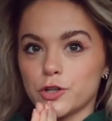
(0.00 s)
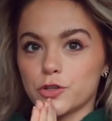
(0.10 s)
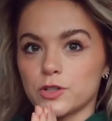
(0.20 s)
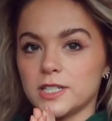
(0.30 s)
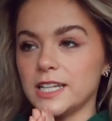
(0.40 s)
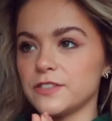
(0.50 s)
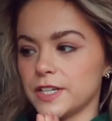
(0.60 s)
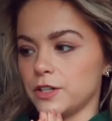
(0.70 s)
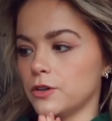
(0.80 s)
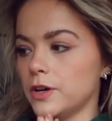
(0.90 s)
So today's
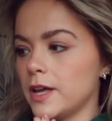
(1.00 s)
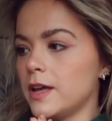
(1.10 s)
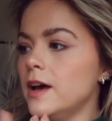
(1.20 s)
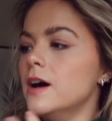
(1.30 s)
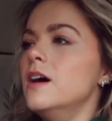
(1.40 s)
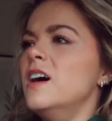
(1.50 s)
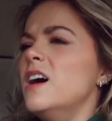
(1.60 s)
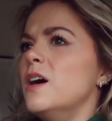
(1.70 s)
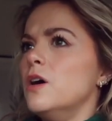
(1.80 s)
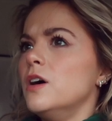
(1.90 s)
video,
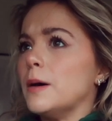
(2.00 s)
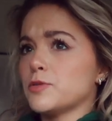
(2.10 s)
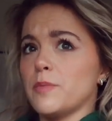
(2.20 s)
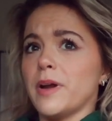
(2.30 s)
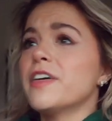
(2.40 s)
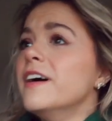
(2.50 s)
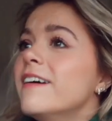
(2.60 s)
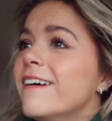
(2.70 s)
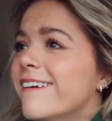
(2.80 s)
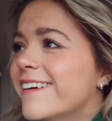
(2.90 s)
I'm so red.
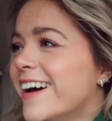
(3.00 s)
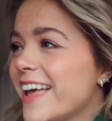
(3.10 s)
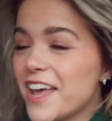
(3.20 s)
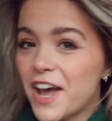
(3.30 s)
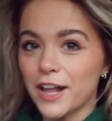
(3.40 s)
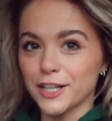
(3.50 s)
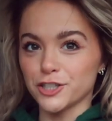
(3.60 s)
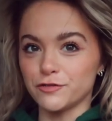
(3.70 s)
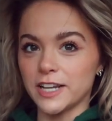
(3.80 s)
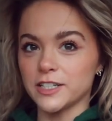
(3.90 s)
I
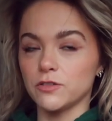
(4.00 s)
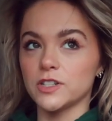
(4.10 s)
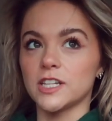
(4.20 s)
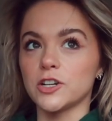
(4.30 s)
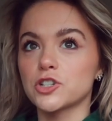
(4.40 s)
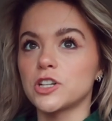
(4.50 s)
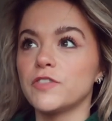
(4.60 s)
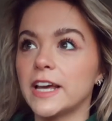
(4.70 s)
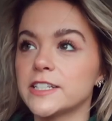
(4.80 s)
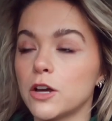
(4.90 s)
literally ran down the stairs because I
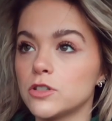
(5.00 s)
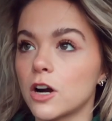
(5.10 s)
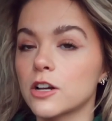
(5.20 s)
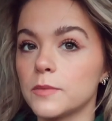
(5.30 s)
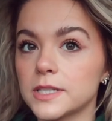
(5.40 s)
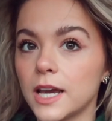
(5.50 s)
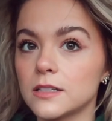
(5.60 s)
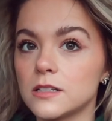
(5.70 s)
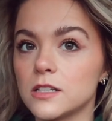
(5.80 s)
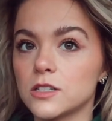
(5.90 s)
realised how dark it was
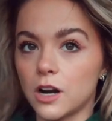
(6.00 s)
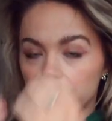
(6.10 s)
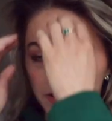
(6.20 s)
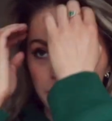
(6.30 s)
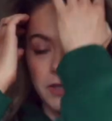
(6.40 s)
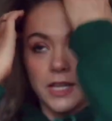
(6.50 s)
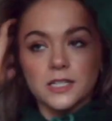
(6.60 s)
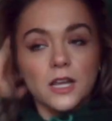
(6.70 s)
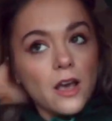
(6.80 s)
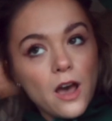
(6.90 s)
getting to start filming
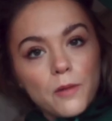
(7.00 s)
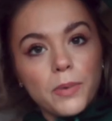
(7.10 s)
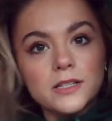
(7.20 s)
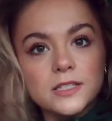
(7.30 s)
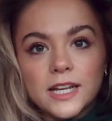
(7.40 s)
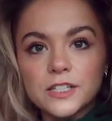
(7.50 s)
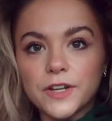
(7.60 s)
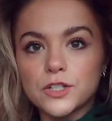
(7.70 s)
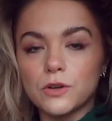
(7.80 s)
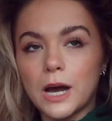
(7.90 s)
this. But today's
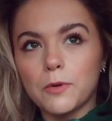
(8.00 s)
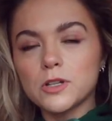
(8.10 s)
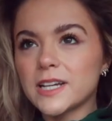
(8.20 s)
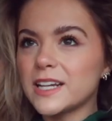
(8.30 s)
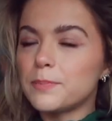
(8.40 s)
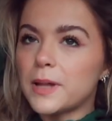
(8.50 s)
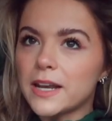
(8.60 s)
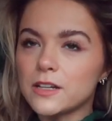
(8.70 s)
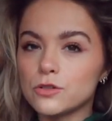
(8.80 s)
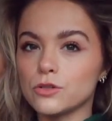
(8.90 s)
video, I was kind of
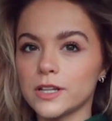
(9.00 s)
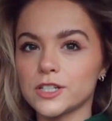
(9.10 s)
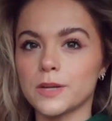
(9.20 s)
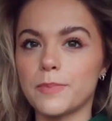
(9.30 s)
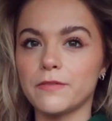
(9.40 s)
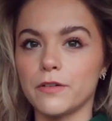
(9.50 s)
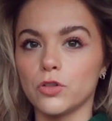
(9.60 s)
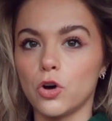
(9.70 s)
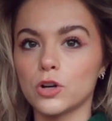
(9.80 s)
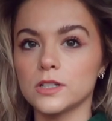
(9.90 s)
planning on doing like just a bit of a
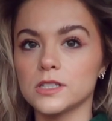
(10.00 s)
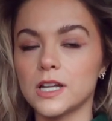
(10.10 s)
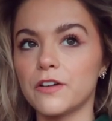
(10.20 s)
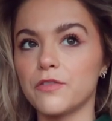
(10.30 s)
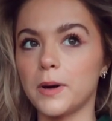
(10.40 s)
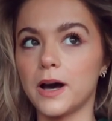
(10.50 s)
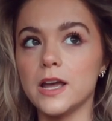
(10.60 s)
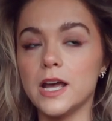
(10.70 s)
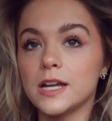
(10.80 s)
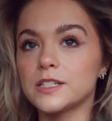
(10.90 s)
vlog and stuff,
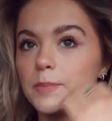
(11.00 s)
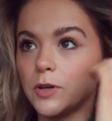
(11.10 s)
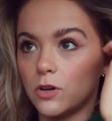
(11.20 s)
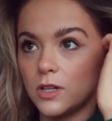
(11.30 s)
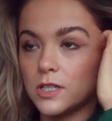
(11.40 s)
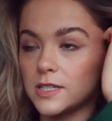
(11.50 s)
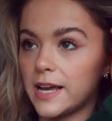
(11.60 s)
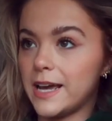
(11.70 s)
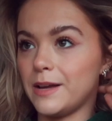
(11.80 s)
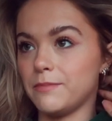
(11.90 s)
but to be honest,
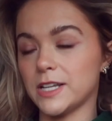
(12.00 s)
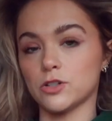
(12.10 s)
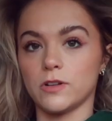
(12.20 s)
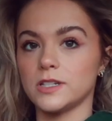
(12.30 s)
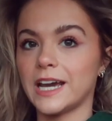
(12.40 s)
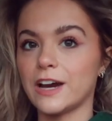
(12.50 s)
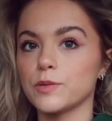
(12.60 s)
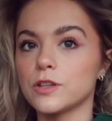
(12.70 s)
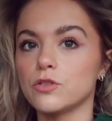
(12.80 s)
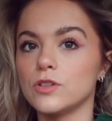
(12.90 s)
it's already
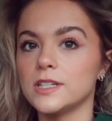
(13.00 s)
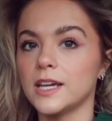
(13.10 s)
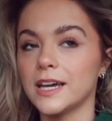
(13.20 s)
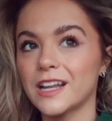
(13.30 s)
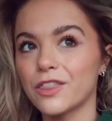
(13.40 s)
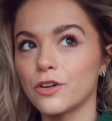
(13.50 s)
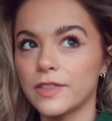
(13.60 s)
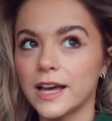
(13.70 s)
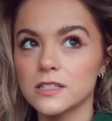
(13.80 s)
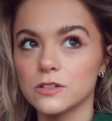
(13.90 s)
halfway through the day and I thought
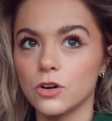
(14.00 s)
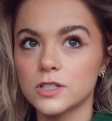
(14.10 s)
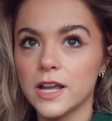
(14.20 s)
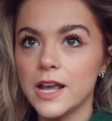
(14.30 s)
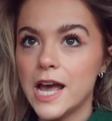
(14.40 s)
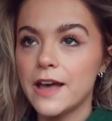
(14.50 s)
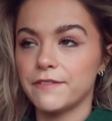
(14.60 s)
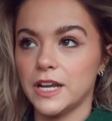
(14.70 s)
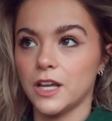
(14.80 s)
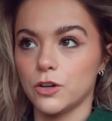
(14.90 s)
that's not
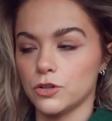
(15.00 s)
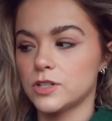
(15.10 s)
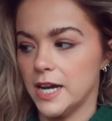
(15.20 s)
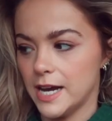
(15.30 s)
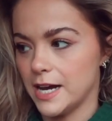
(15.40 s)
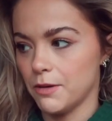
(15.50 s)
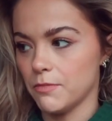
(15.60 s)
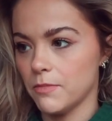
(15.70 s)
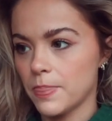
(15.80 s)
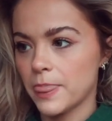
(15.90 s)
very good.
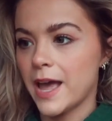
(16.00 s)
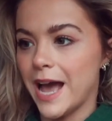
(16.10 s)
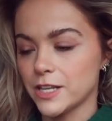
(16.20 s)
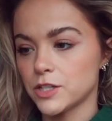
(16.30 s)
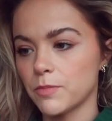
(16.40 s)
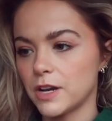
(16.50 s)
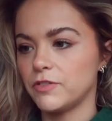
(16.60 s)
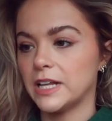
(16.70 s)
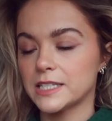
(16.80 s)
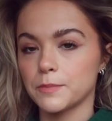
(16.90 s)
And something
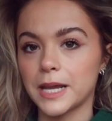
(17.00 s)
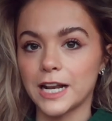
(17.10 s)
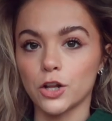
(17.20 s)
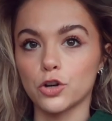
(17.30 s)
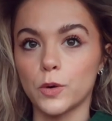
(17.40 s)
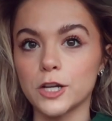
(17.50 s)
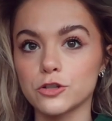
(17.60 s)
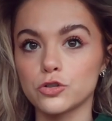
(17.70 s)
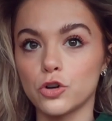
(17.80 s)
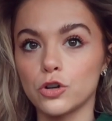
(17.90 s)
I've realised I've been getting a lot of
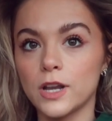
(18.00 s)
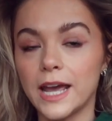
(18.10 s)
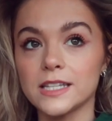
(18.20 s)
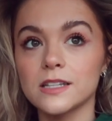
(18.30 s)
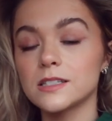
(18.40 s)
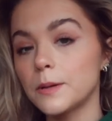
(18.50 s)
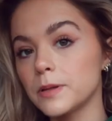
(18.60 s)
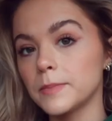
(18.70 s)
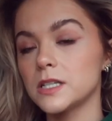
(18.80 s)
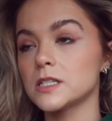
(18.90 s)
questions on is
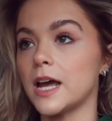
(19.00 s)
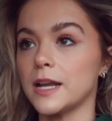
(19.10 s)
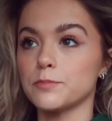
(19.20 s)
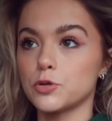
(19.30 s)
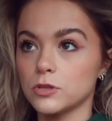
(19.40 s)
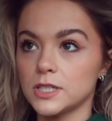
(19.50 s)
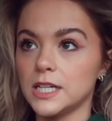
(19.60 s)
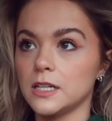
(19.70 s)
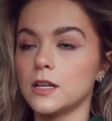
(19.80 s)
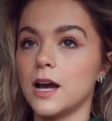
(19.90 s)
supplements and
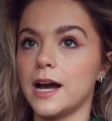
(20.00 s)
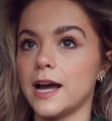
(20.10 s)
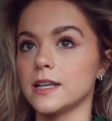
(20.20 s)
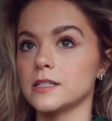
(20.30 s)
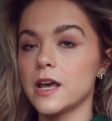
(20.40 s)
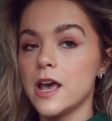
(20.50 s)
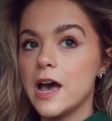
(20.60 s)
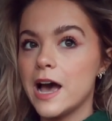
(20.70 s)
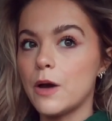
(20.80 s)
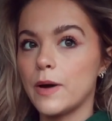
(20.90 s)
protein and
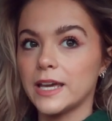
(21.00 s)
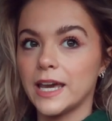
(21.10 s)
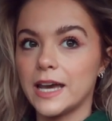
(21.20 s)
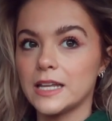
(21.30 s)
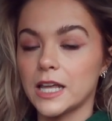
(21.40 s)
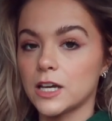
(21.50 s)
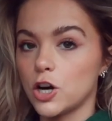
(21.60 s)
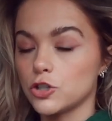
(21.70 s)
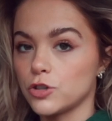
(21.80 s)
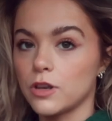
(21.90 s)
how I hit like
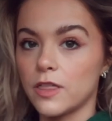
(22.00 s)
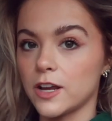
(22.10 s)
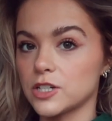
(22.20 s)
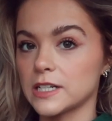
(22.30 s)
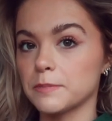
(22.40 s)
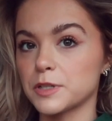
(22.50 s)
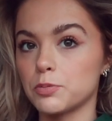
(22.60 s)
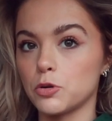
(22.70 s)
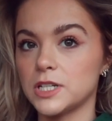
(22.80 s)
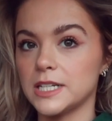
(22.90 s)
130 grams of
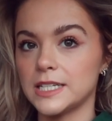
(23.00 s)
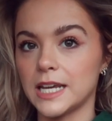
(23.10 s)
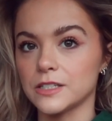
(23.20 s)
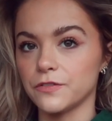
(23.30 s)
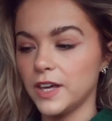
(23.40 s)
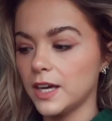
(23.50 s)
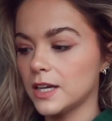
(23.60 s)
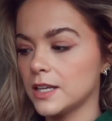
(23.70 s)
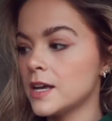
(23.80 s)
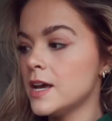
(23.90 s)
protein a day as a
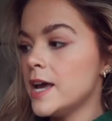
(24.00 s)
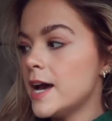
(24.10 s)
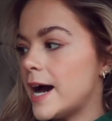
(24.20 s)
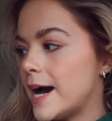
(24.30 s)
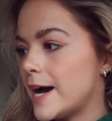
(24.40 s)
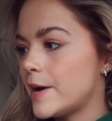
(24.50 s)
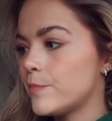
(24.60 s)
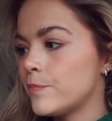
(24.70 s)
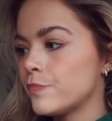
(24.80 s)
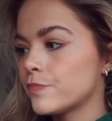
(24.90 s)
vegan.
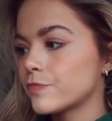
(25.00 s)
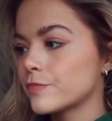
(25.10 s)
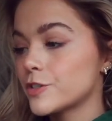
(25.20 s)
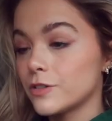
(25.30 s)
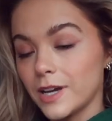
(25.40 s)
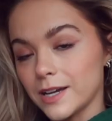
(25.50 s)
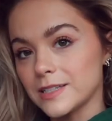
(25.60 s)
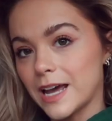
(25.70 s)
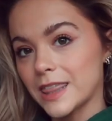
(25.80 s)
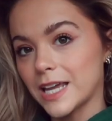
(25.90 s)
So
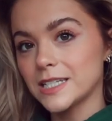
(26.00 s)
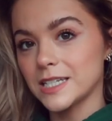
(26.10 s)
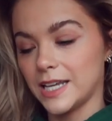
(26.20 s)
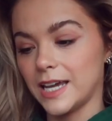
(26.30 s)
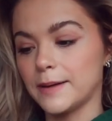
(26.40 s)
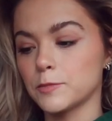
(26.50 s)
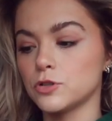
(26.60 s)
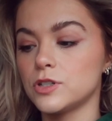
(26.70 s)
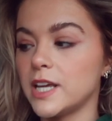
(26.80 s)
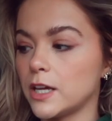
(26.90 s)
yes, I think today I'm
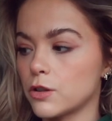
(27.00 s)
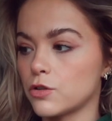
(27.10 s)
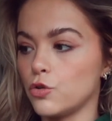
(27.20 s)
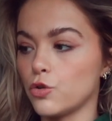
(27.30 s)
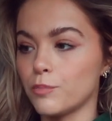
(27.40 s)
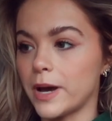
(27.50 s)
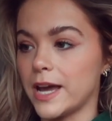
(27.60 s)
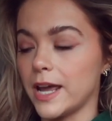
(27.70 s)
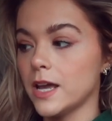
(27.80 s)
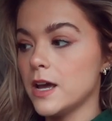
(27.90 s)
going to take you through
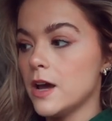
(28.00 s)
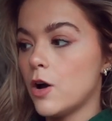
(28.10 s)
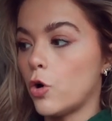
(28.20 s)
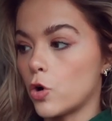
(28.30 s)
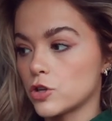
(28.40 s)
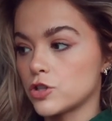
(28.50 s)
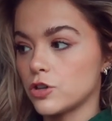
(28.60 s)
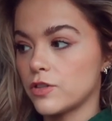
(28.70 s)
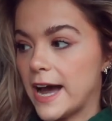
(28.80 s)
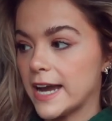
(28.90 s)
my
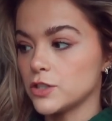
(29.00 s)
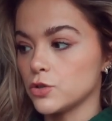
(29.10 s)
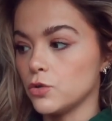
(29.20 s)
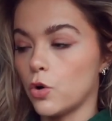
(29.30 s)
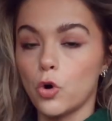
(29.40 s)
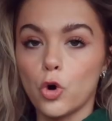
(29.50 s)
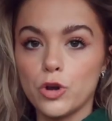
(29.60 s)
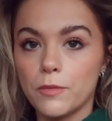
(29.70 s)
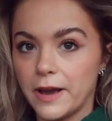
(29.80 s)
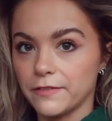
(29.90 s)
order that I do
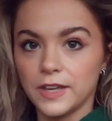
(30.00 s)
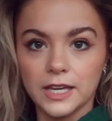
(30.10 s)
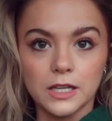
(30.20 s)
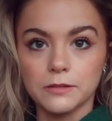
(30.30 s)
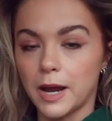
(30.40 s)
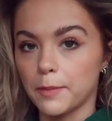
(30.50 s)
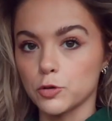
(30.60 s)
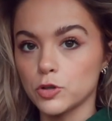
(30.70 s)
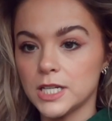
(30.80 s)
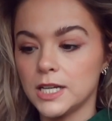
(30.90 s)
on my vegan, my
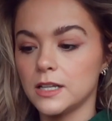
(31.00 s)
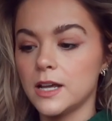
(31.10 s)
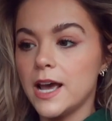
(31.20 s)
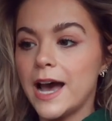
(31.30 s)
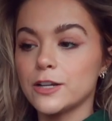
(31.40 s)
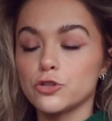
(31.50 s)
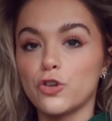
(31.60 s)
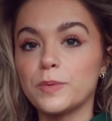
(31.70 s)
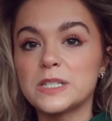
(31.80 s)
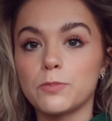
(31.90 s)
protein. As you
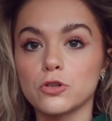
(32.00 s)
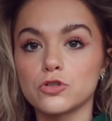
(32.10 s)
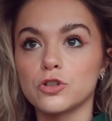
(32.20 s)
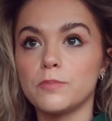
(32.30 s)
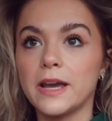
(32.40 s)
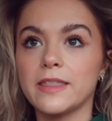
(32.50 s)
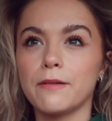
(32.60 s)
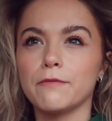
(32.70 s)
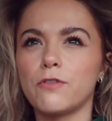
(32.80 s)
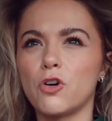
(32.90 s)
know, I've been sponsored by
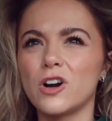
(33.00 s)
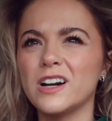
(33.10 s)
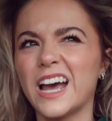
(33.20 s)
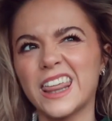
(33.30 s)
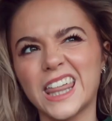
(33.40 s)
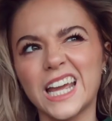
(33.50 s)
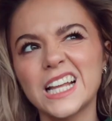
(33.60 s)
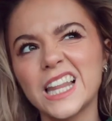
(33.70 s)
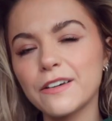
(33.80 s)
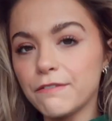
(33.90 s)
them for I
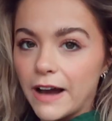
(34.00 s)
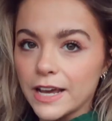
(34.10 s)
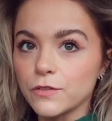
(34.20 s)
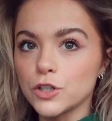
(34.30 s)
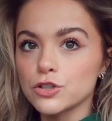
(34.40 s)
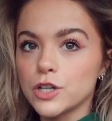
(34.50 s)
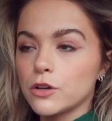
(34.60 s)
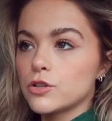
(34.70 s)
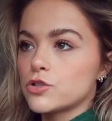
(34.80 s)
think like 5 years now.